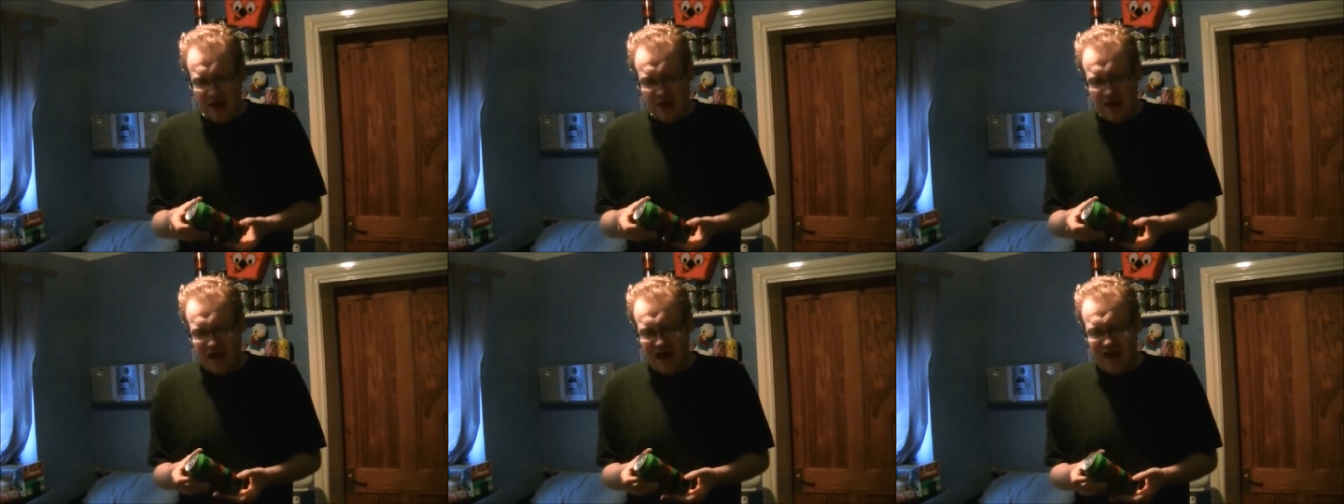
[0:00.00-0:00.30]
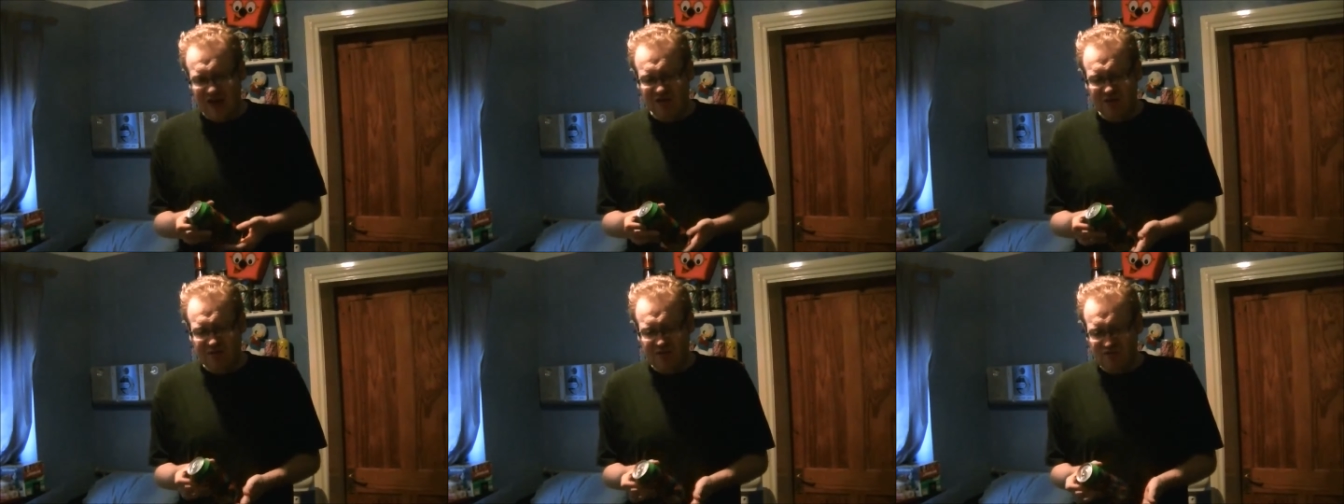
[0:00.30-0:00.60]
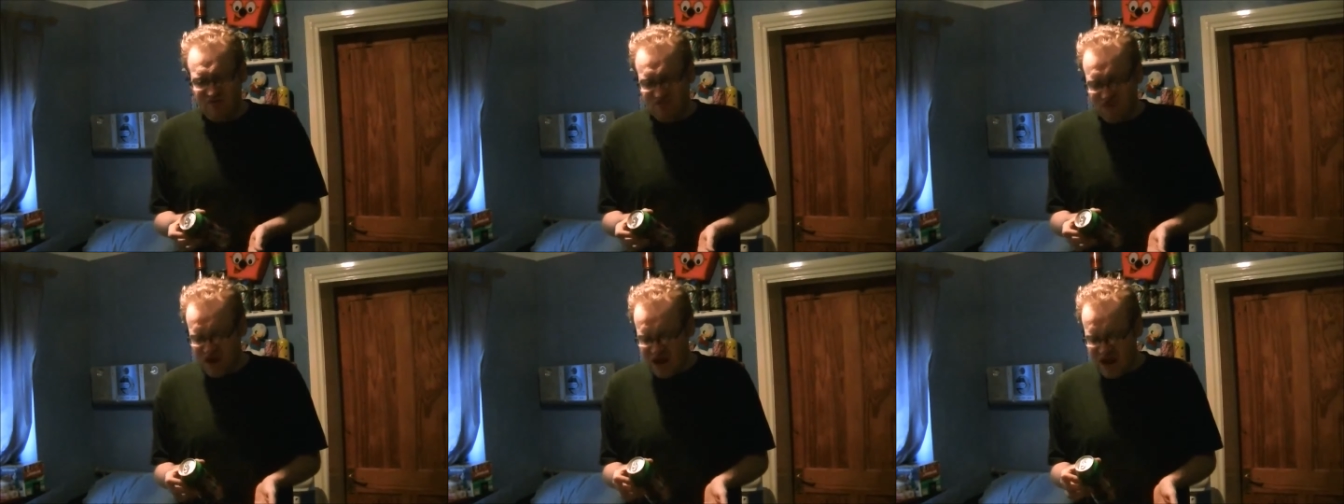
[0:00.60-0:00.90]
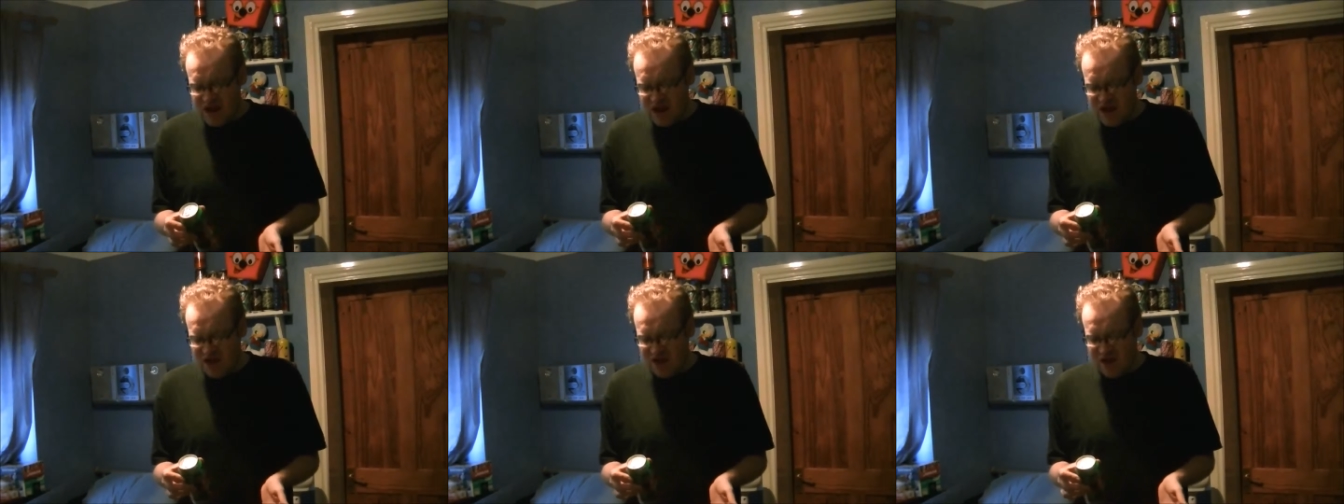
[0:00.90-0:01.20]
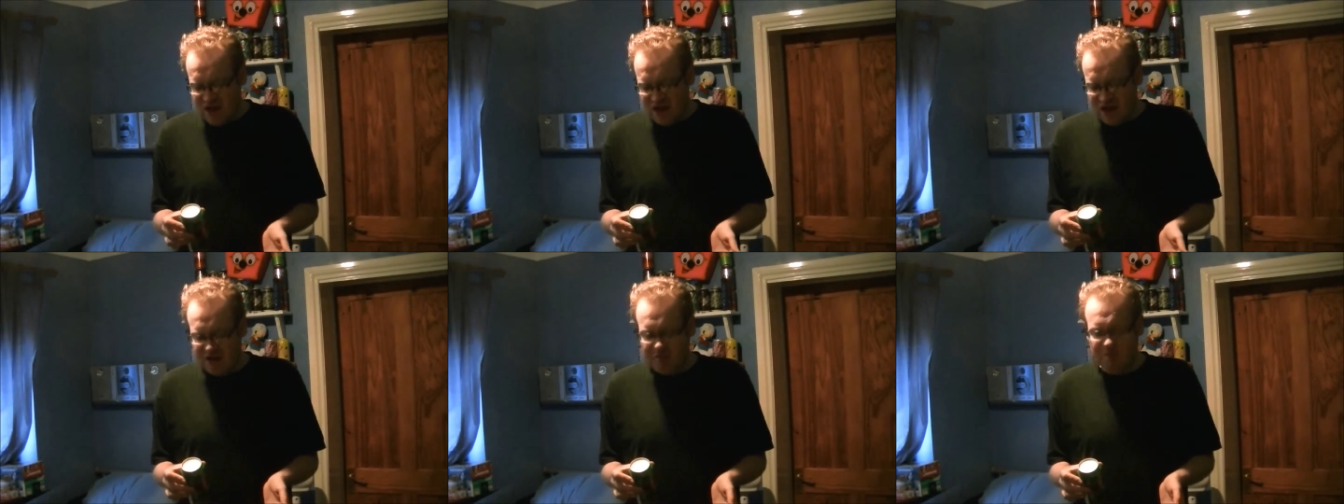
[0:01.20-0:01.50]
has to be really
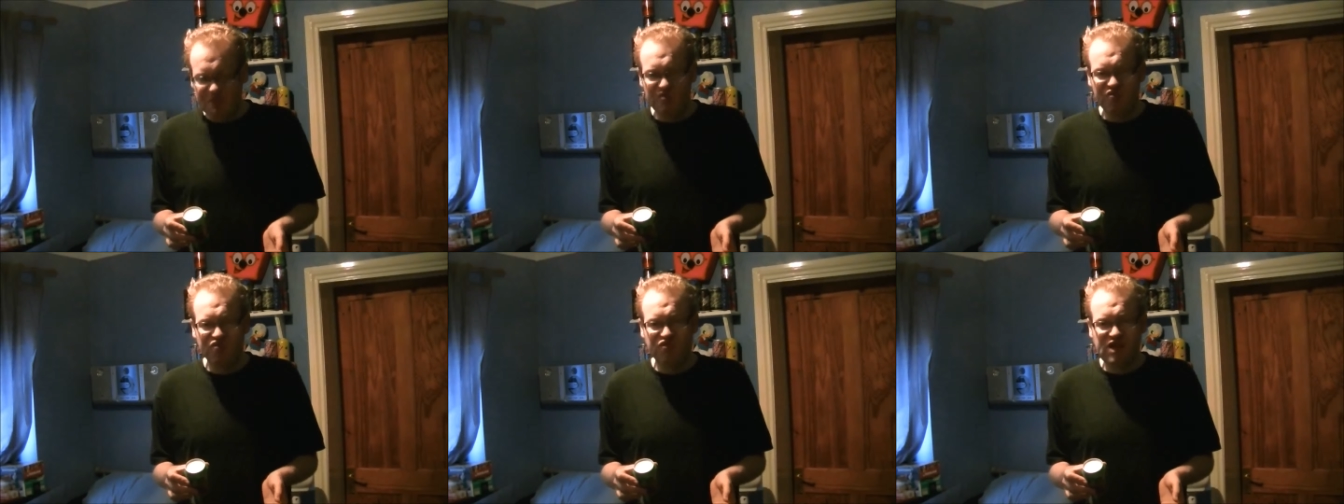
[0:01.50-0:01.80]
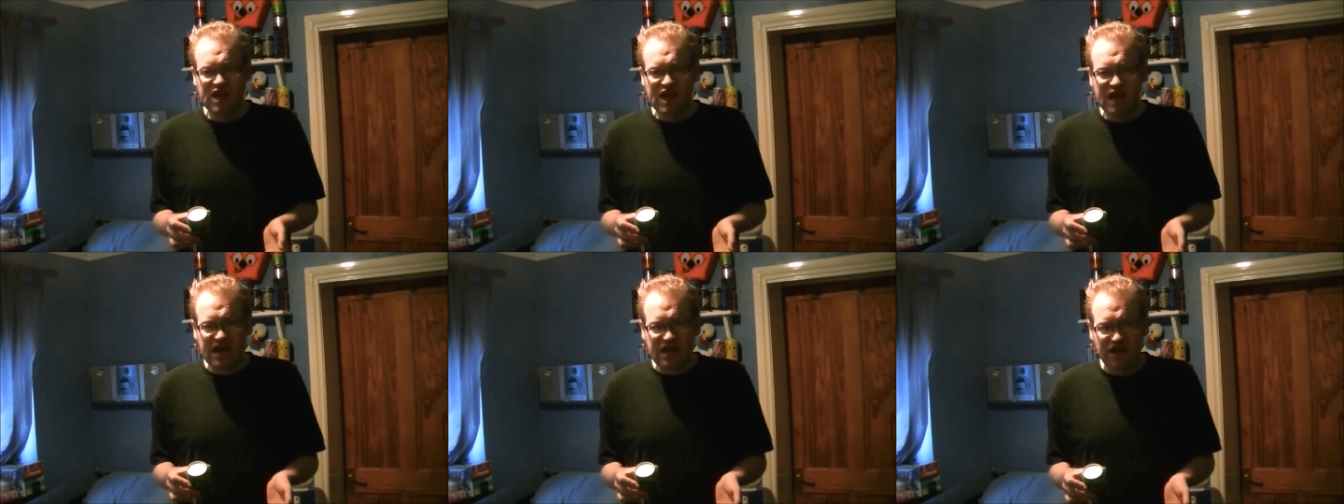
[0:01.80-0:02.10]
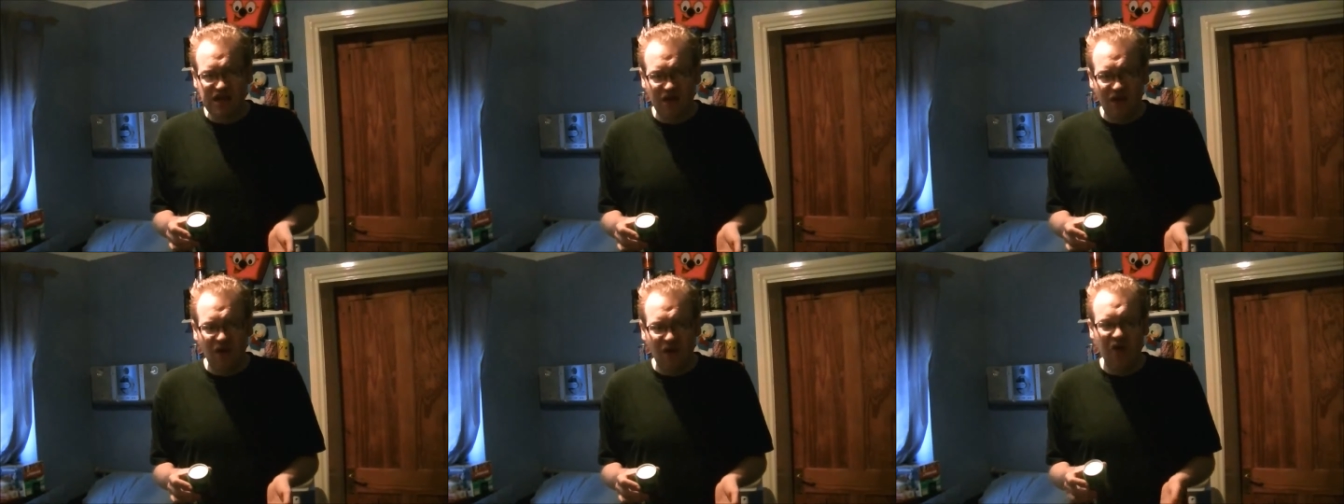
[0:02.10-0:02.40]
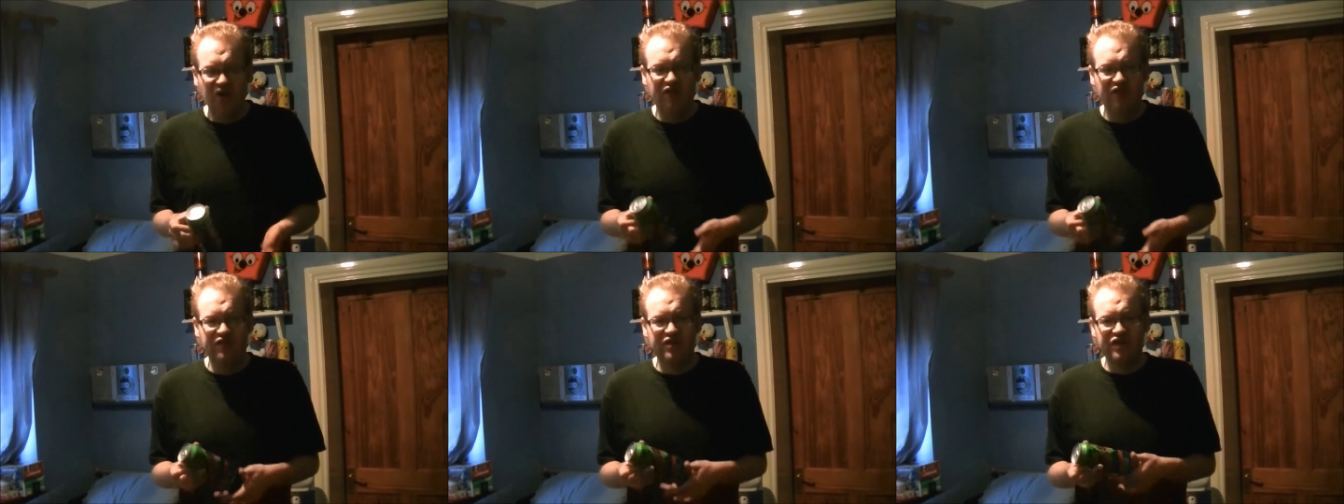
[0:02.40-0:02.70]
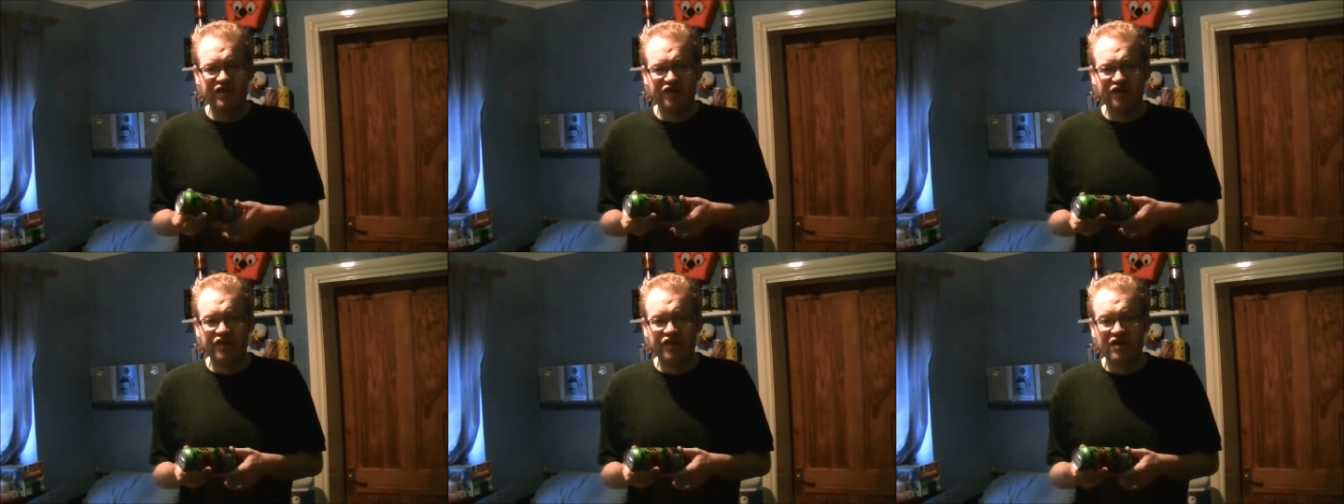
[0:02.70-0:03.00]
has to be really good for the
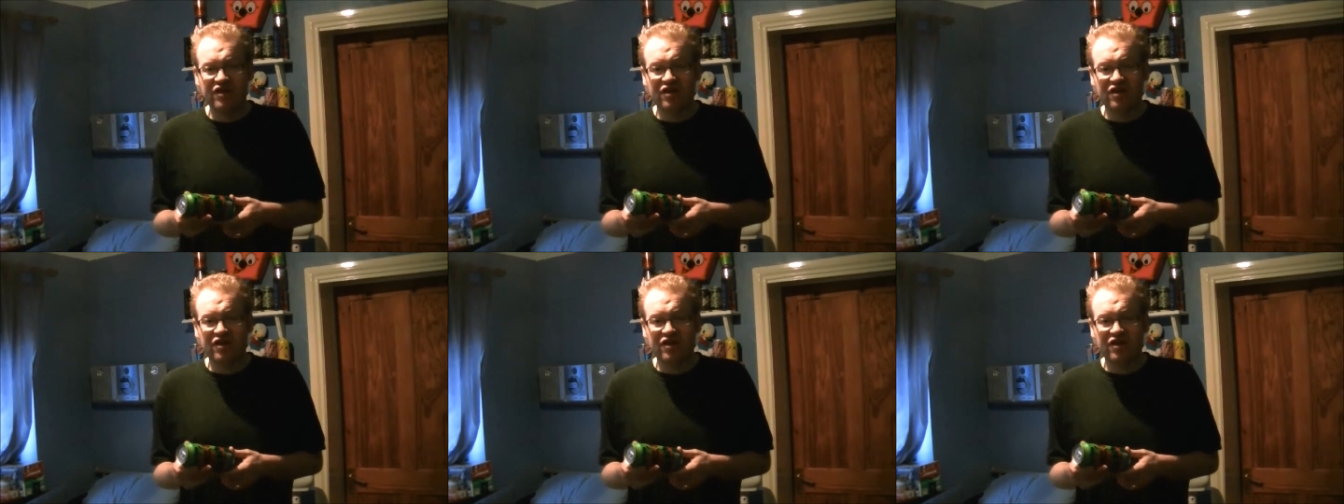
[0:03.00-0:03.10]
sugar